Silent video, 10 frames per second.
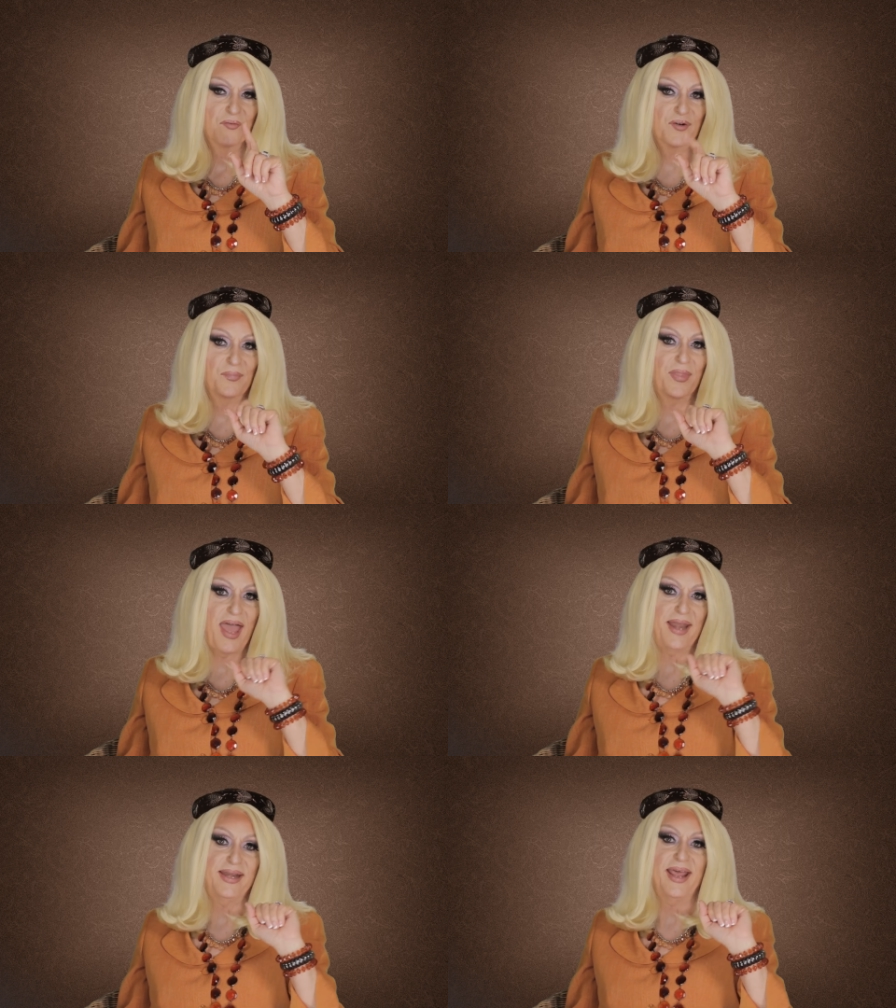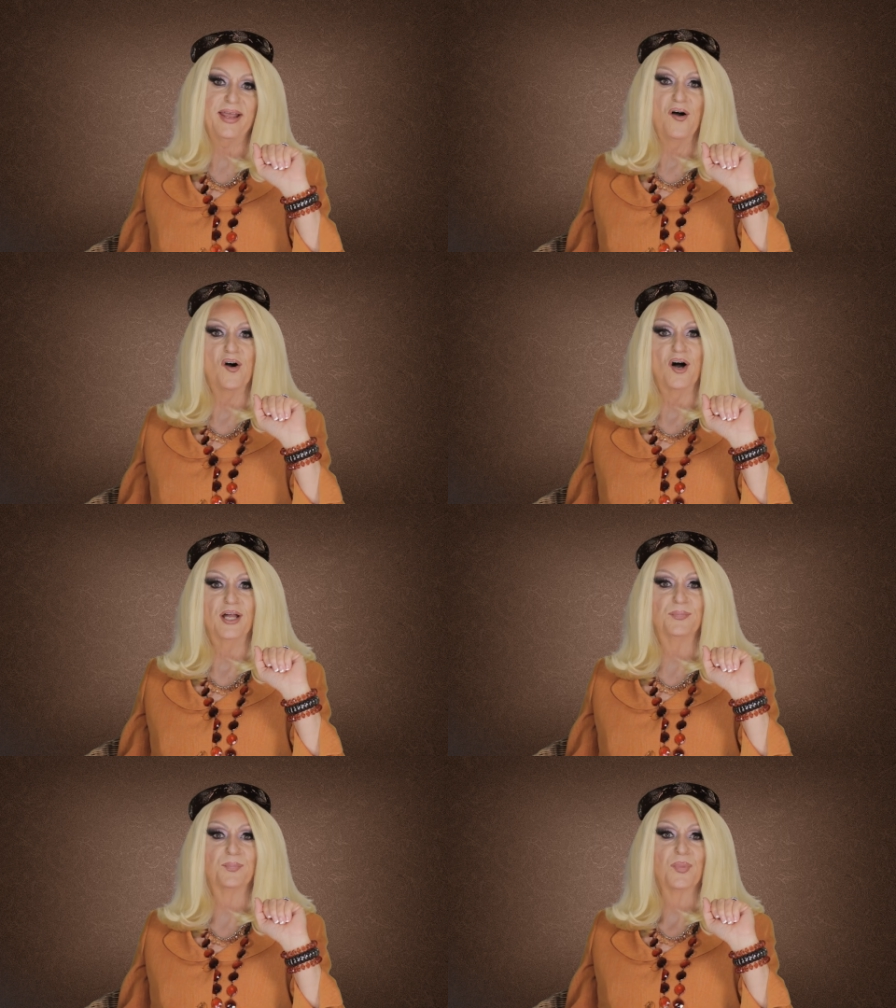From that day
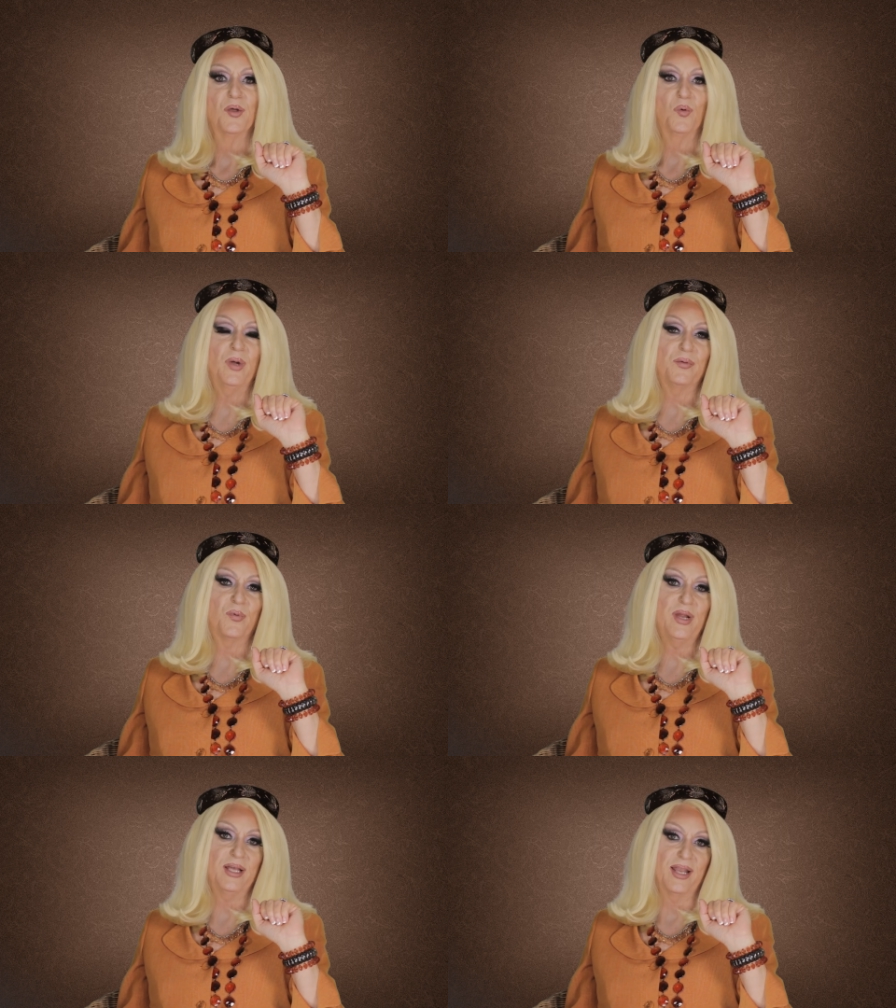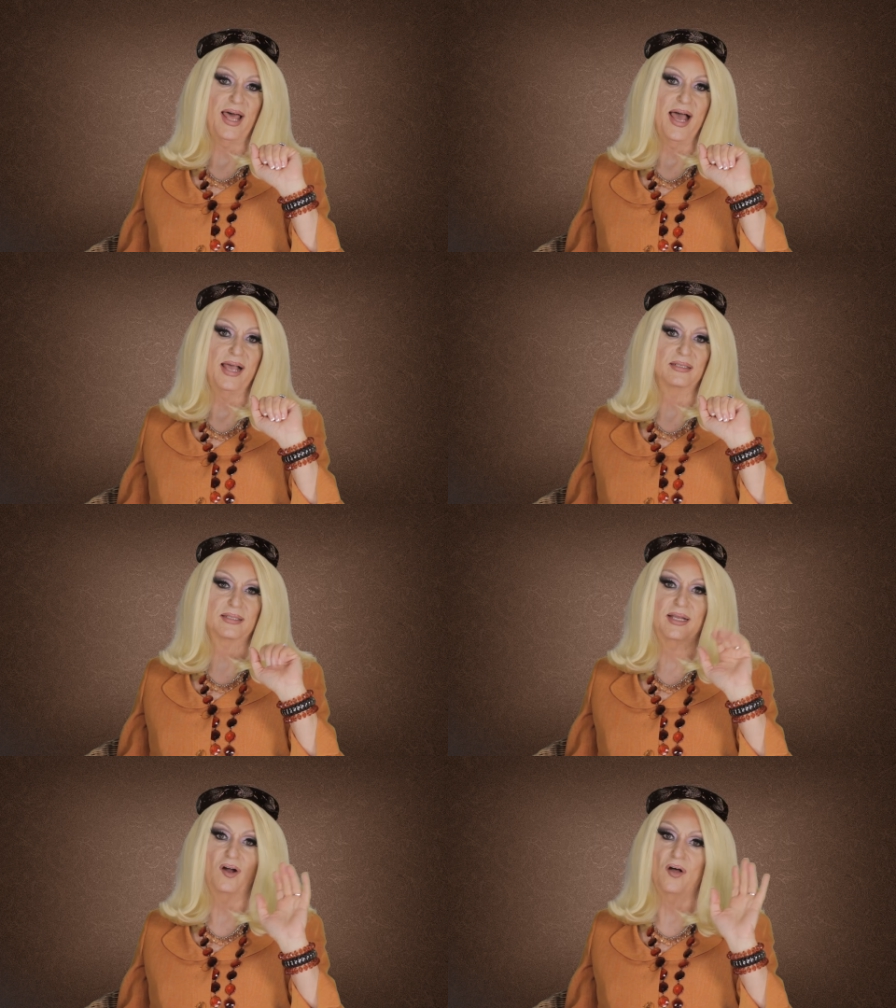on, we
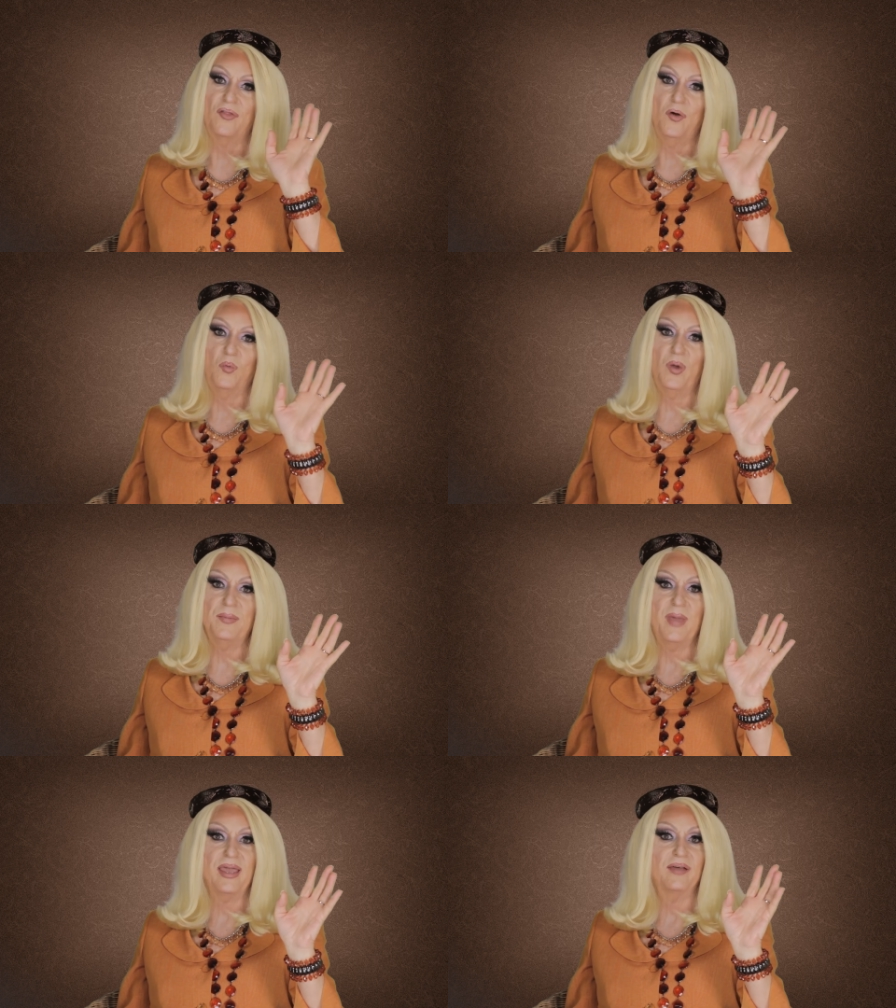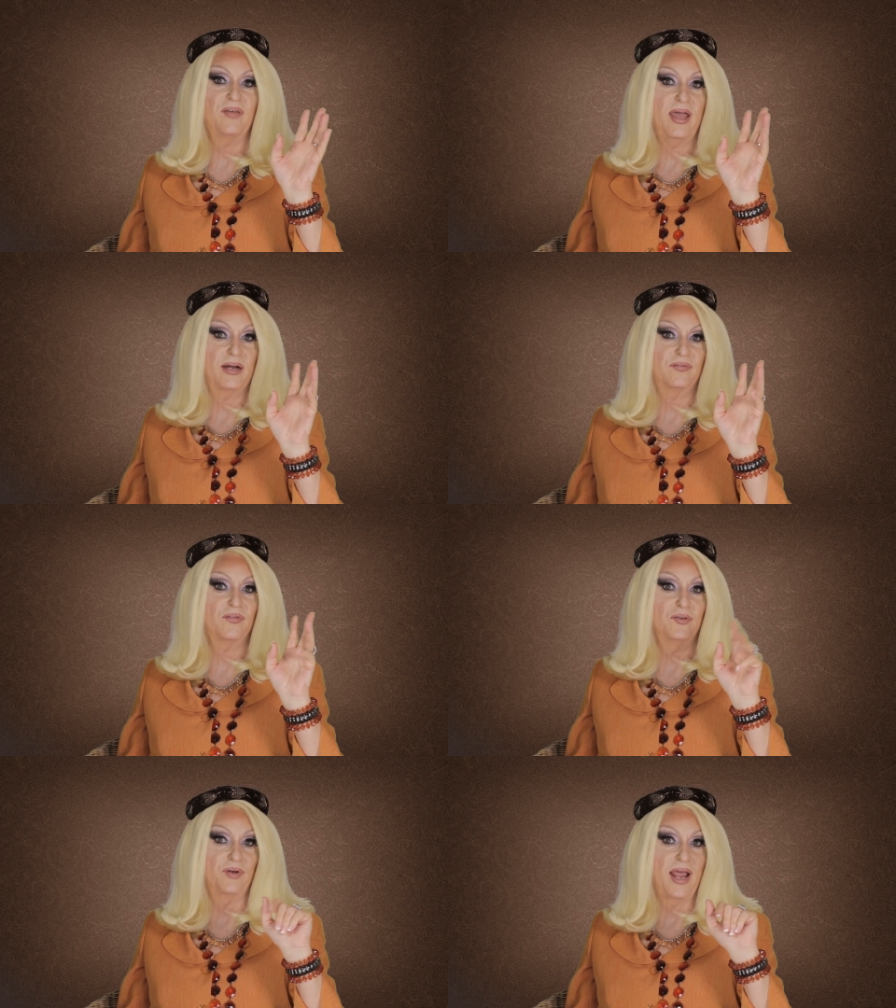realized that although we may have had a
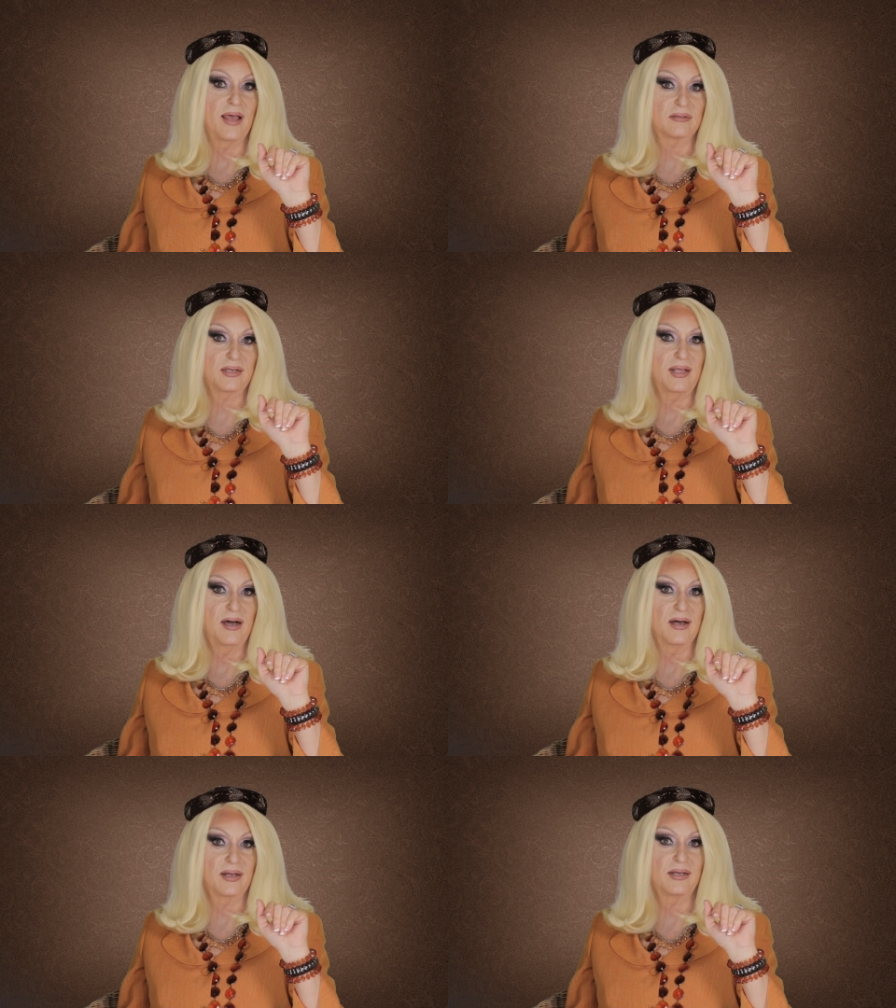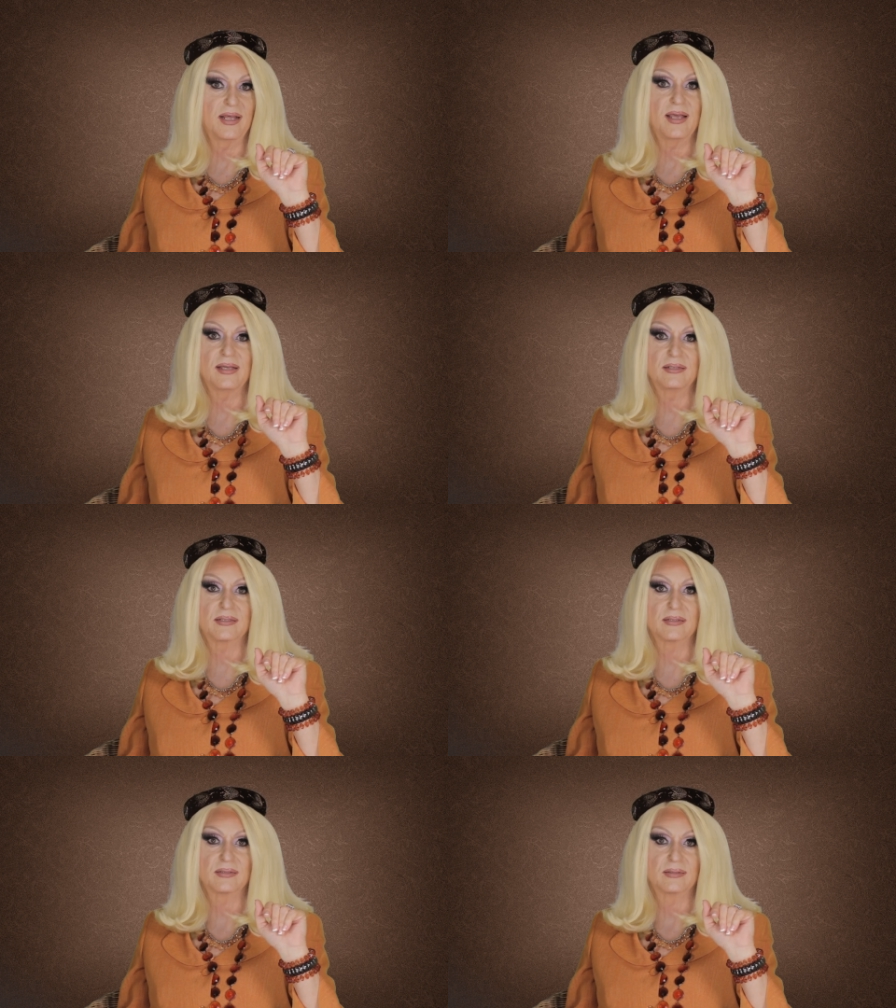few nasty
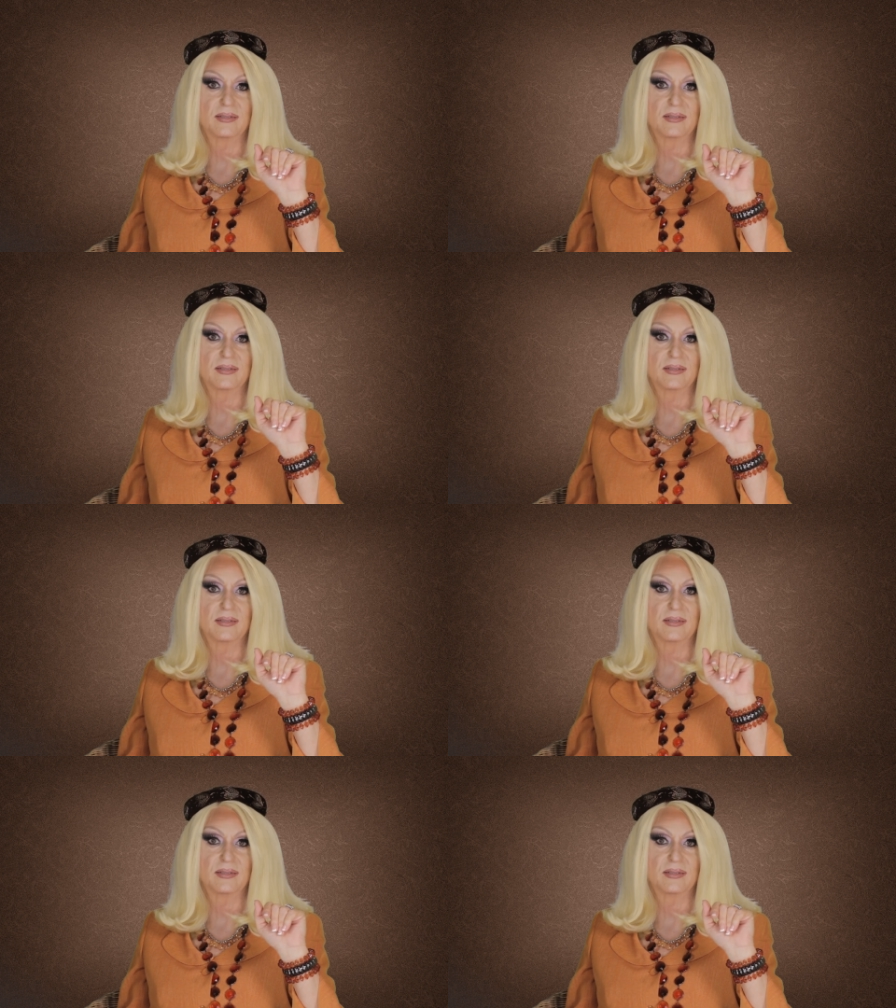holidays,